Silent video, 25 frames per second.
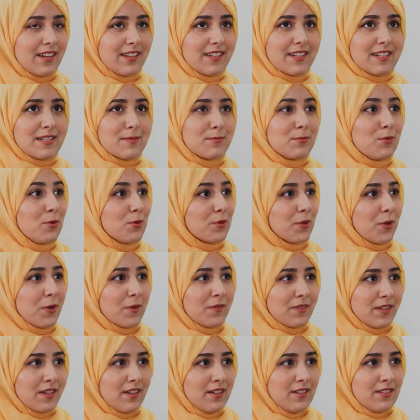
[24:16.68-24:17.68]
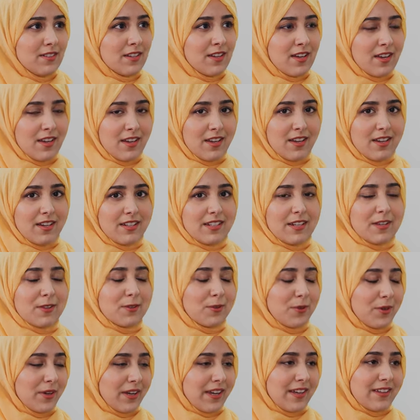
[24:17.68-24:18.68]
And it's more known there. And I
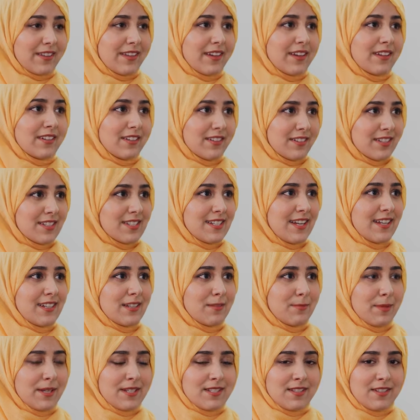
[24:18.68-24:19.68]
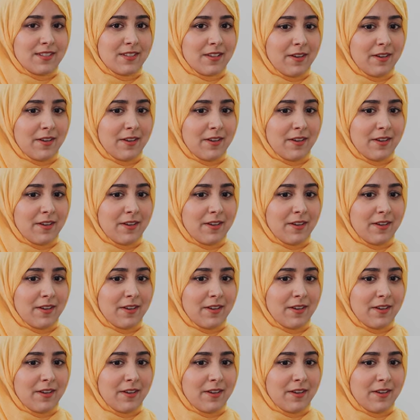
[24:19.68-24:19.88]
thought, okay, they're going to understand it better.